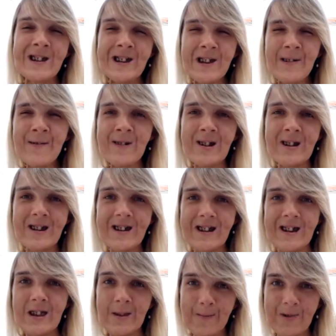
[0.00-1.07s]
even
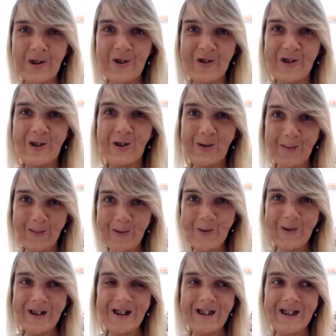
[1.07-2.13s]
in a spiritual
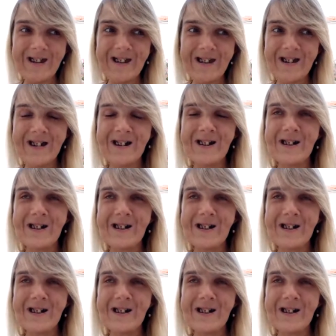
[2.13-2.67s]
community